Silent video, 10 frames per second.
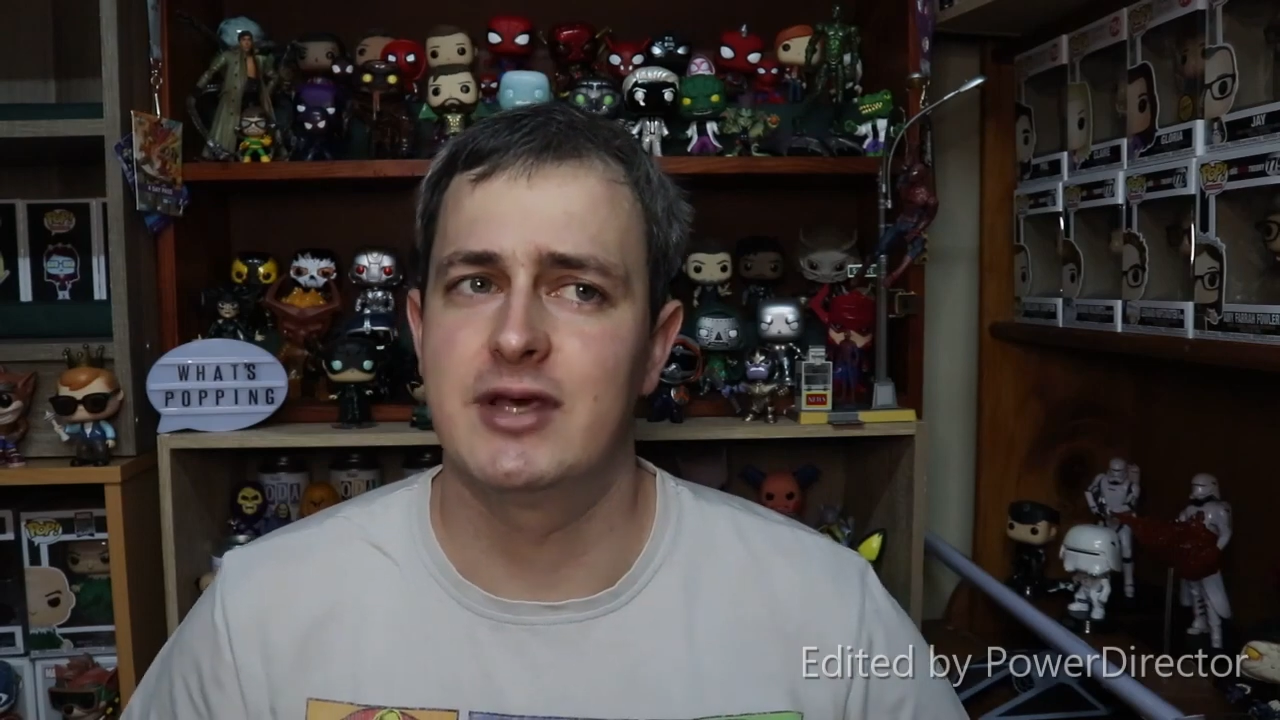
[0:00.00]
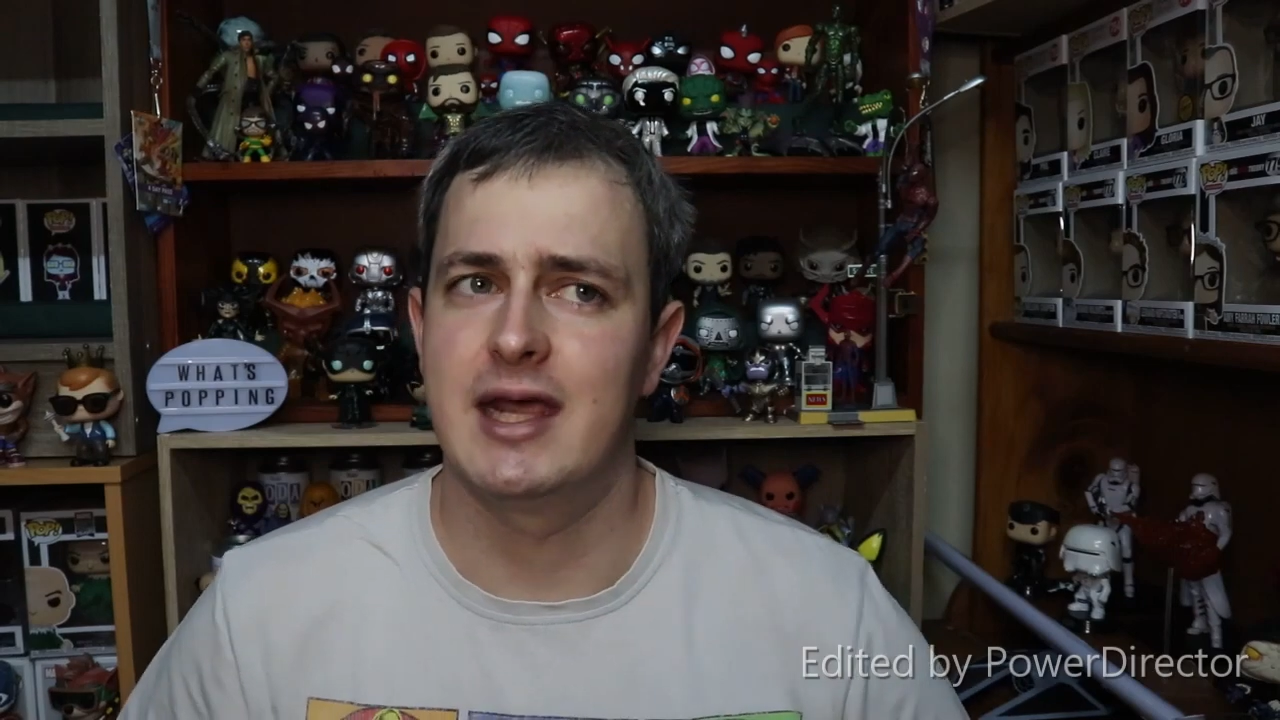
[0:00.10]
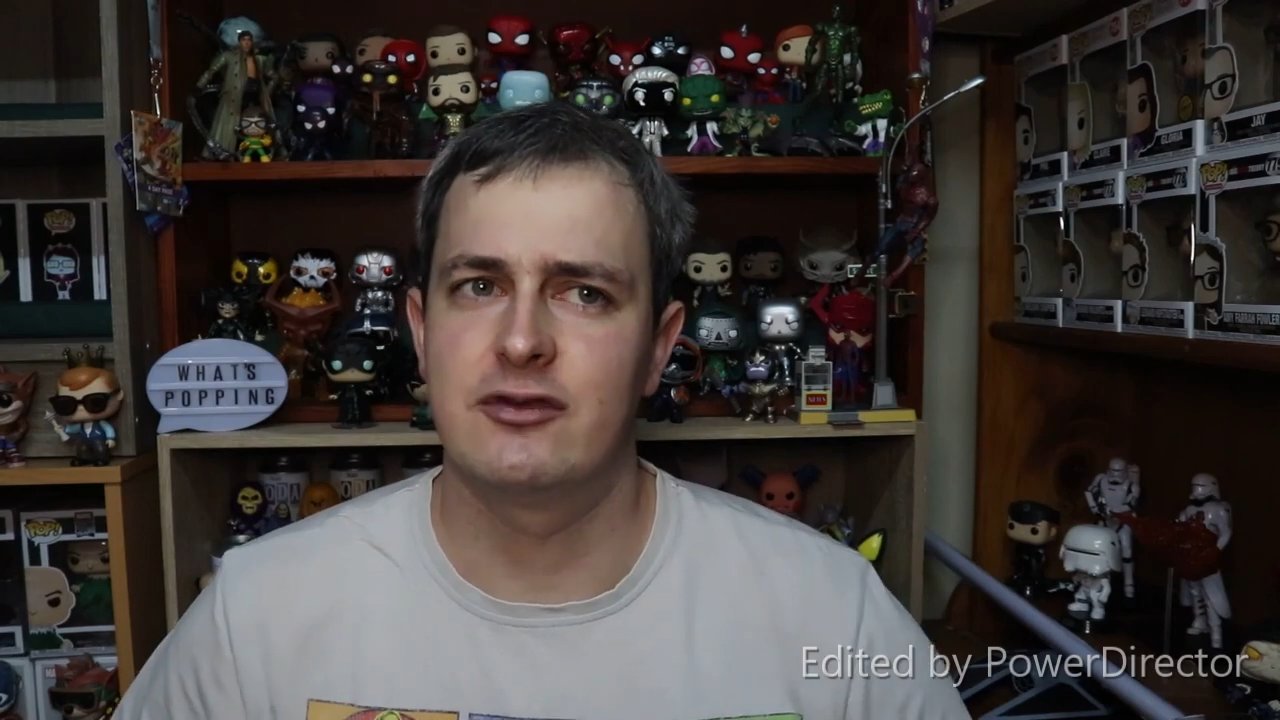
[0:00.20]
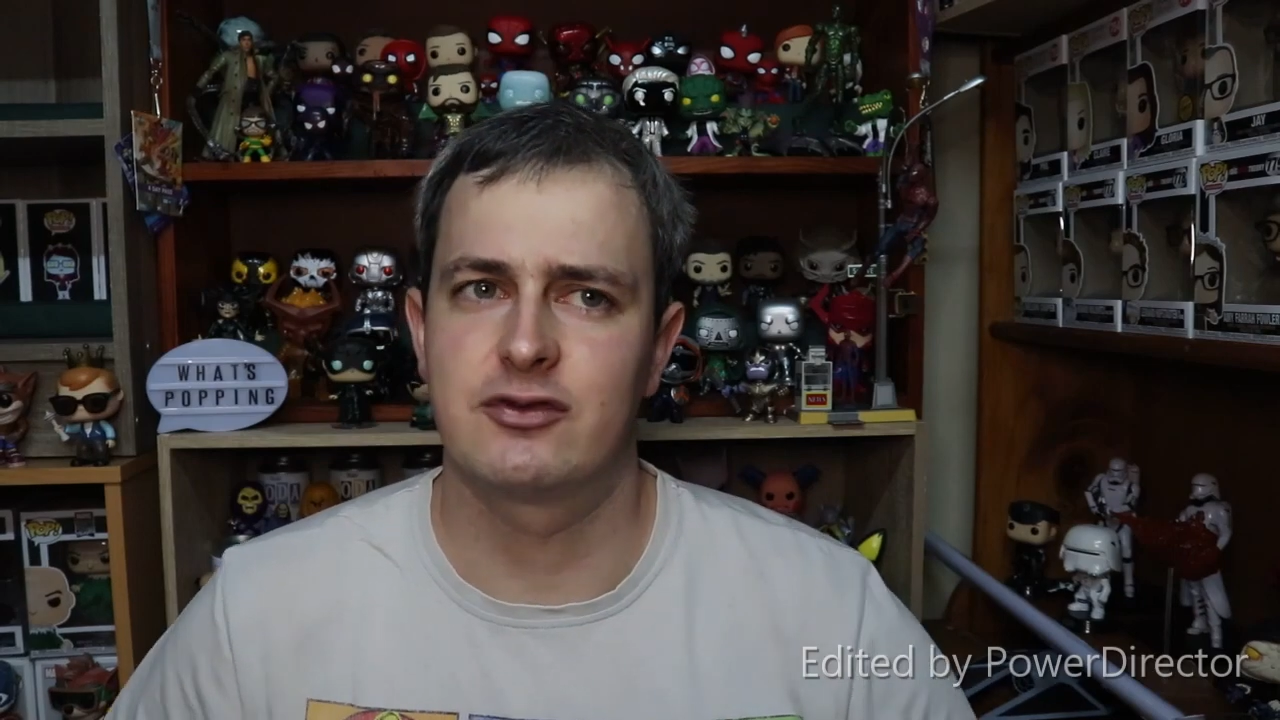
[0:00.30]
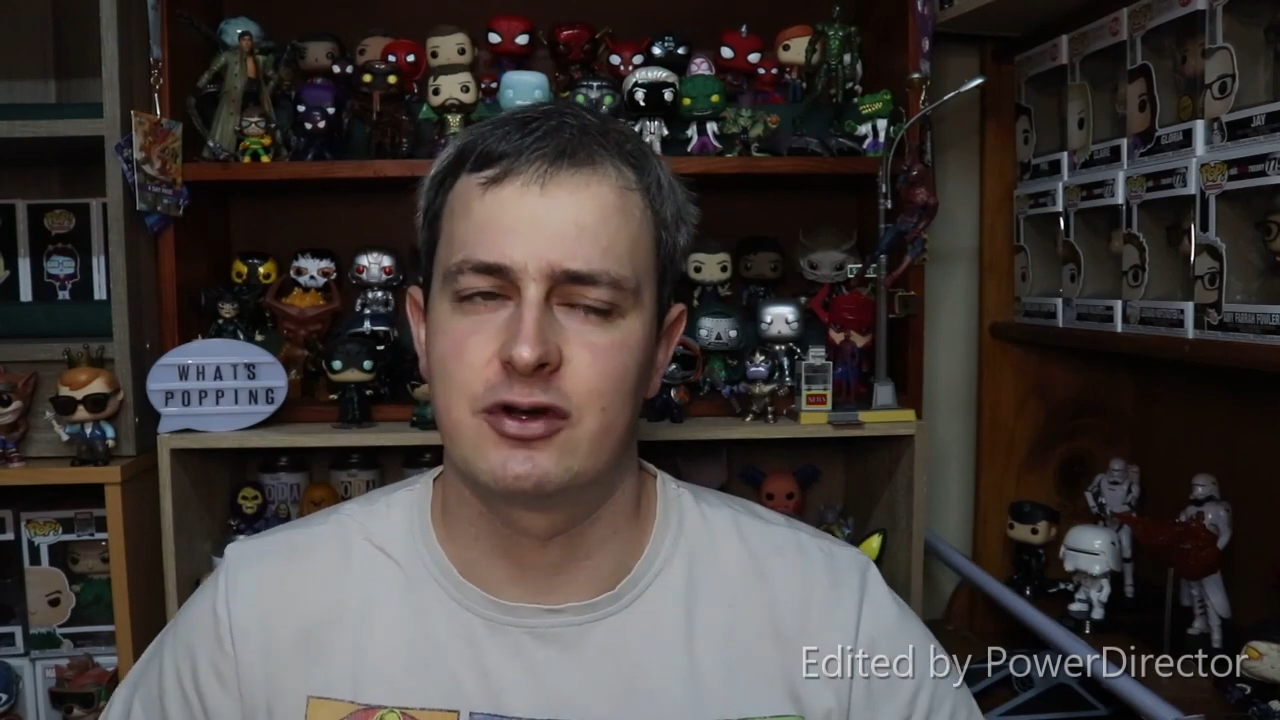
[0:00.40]
get
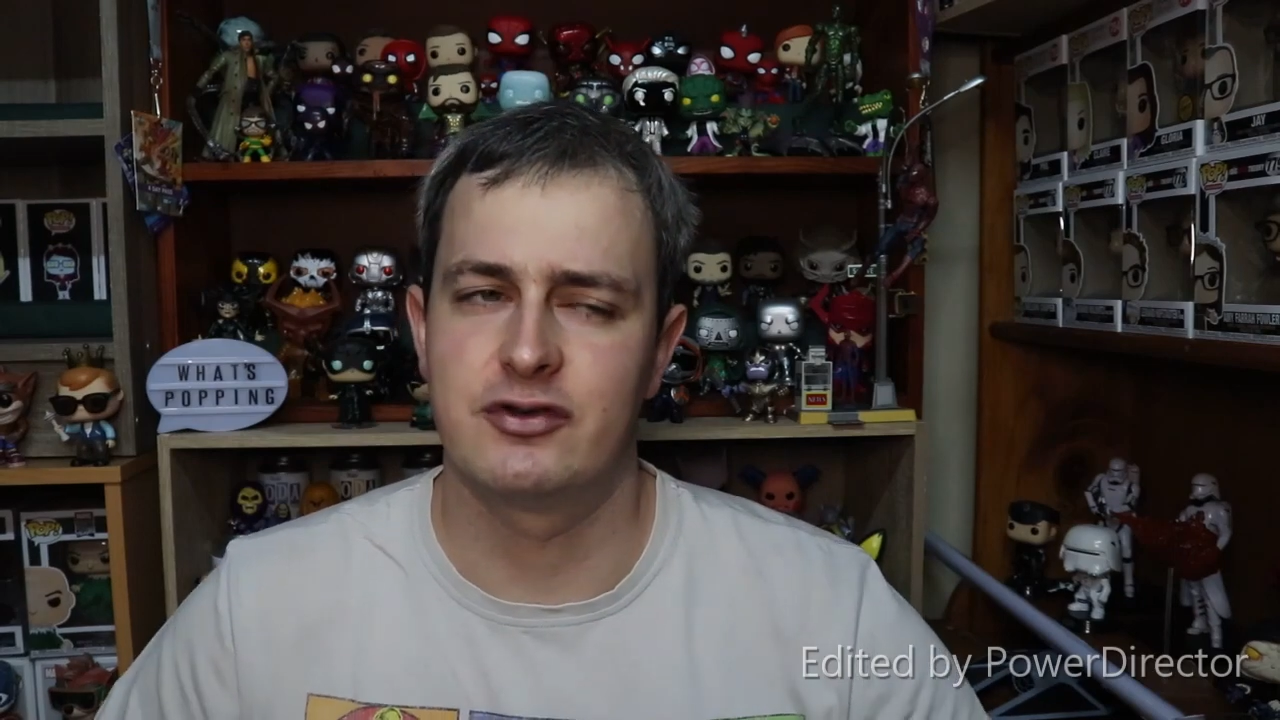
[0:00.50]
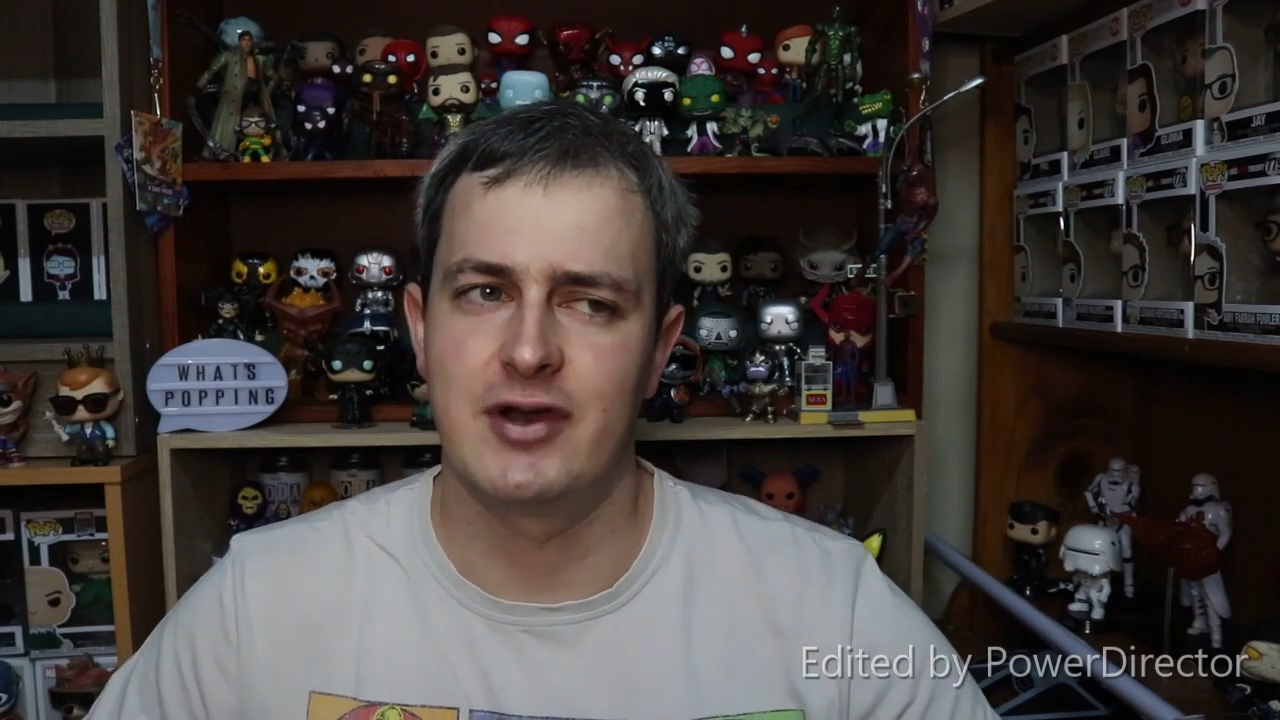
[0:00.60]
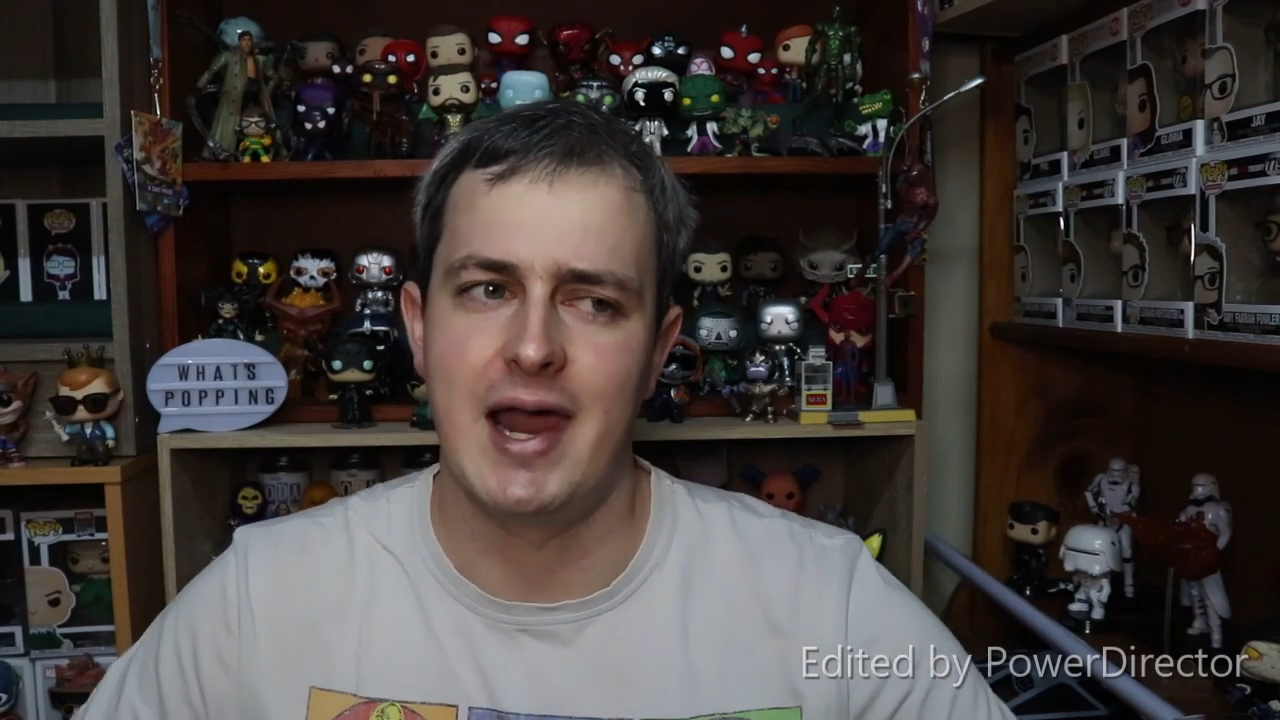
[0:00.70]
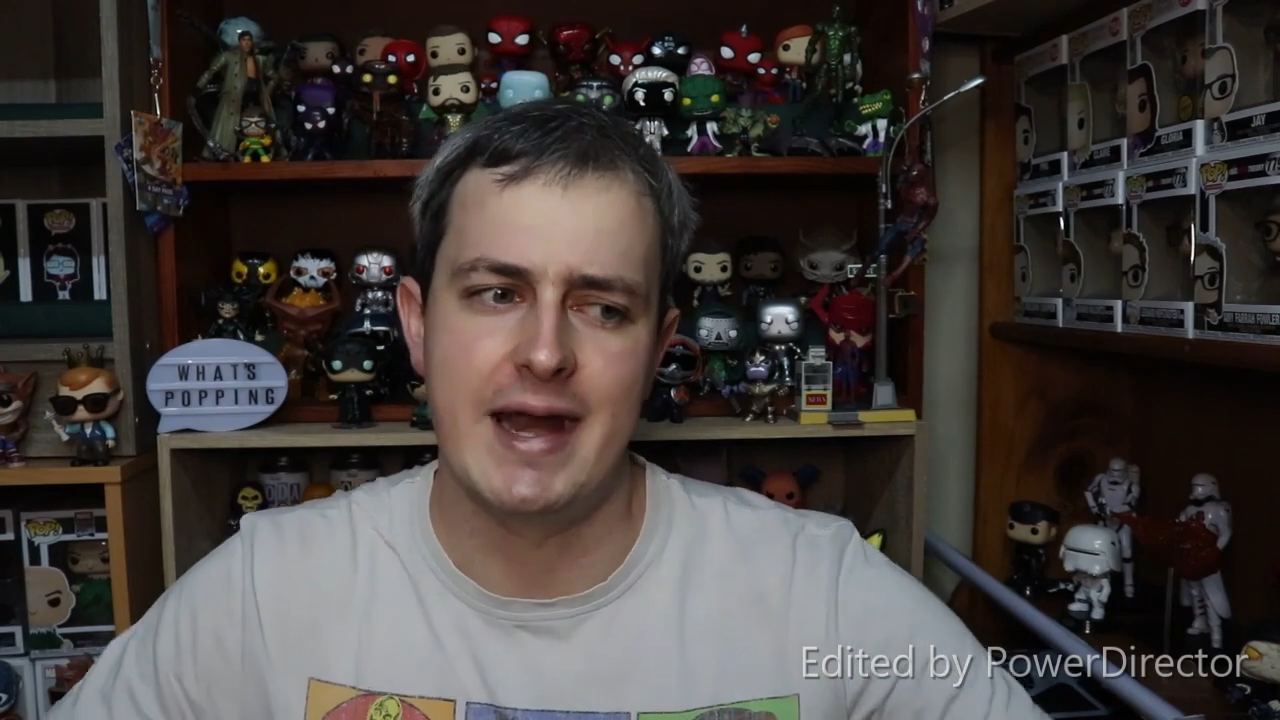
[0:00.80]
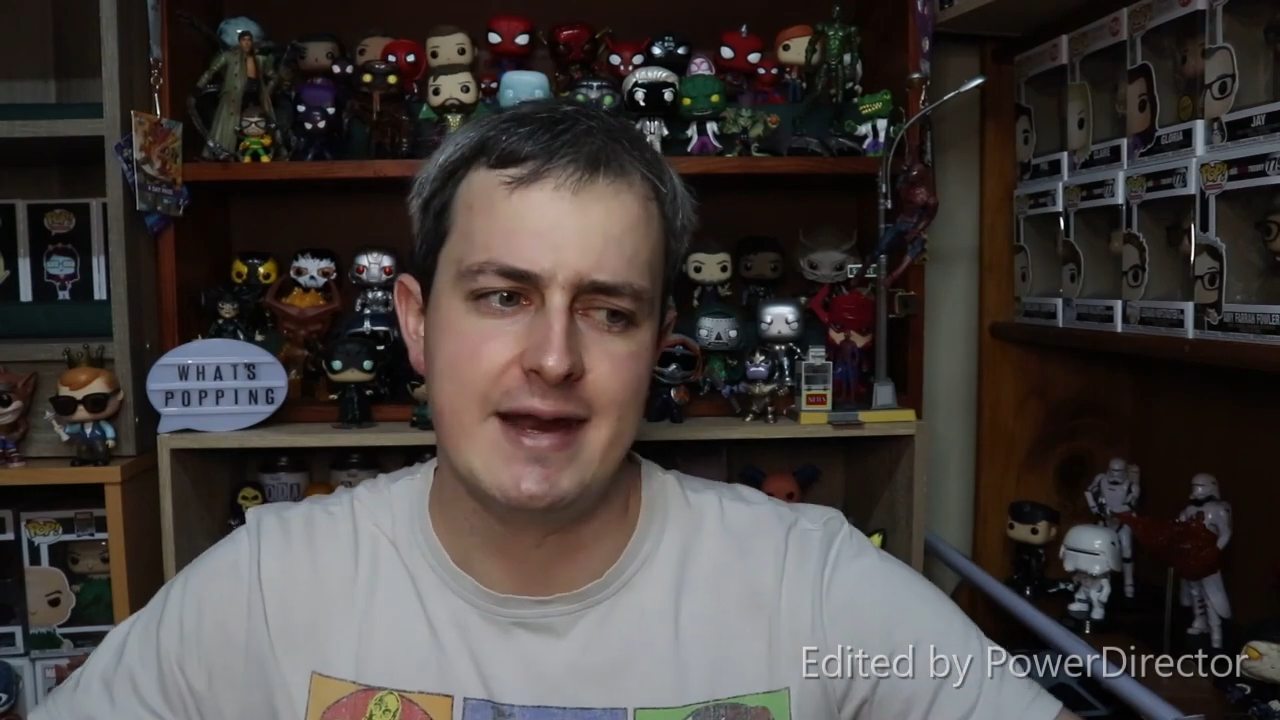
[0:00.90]
us across the
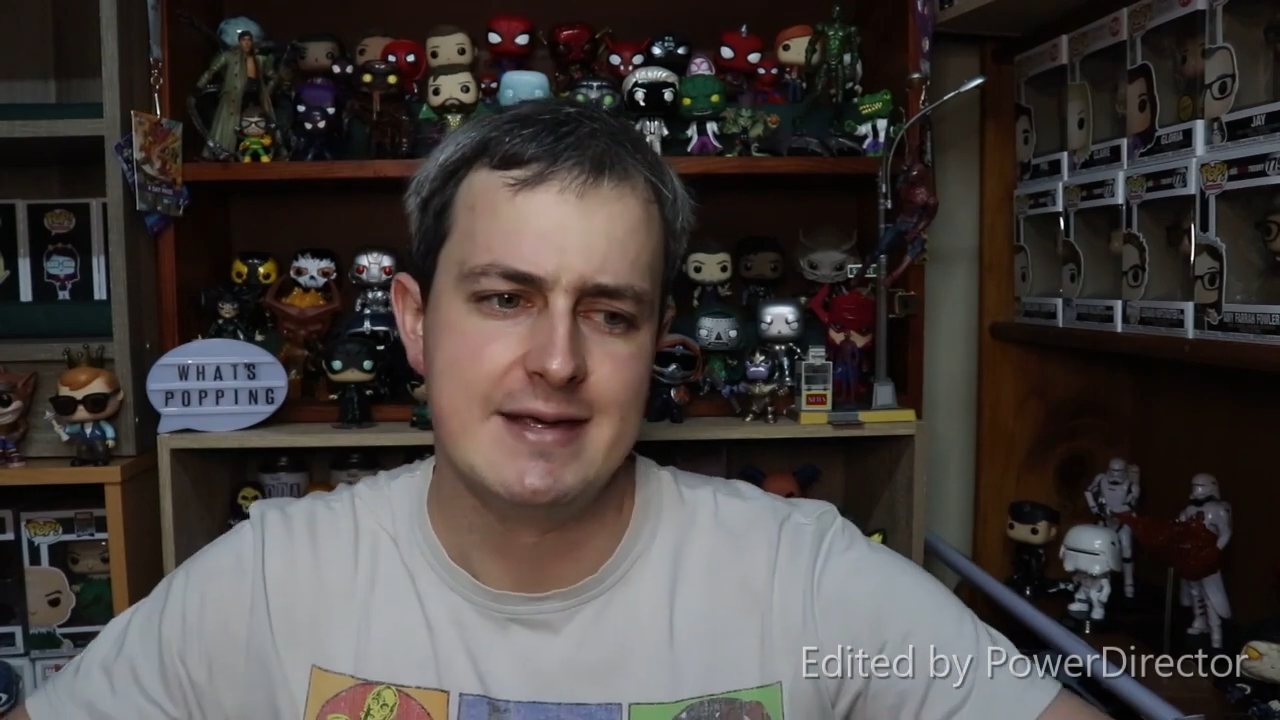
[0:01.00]
line.